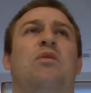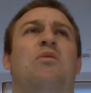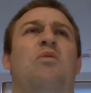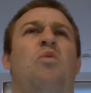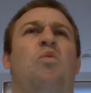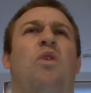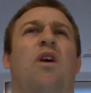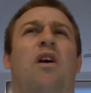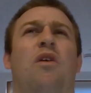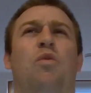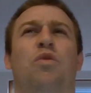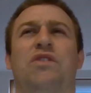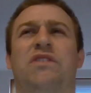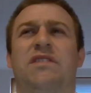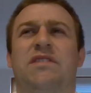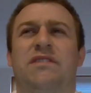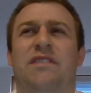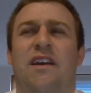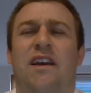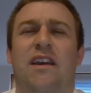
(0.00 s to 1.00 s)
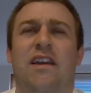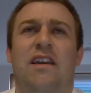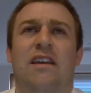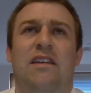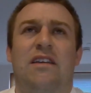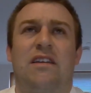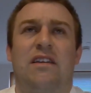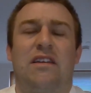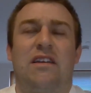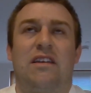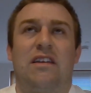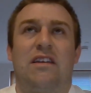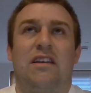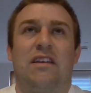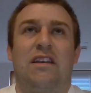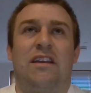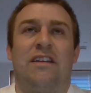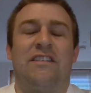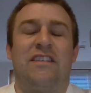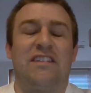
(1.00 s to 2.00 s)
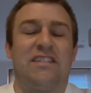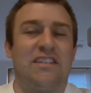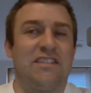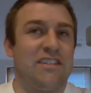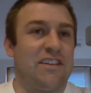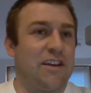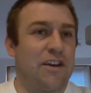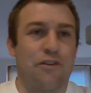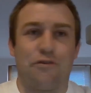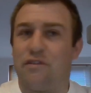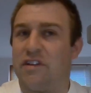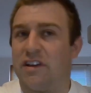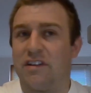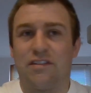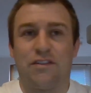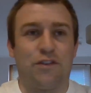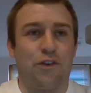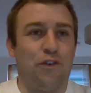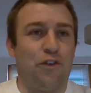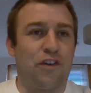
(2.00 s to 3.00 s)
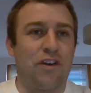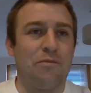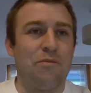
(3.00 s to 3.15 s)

What I would say, and this isn't a careers talk,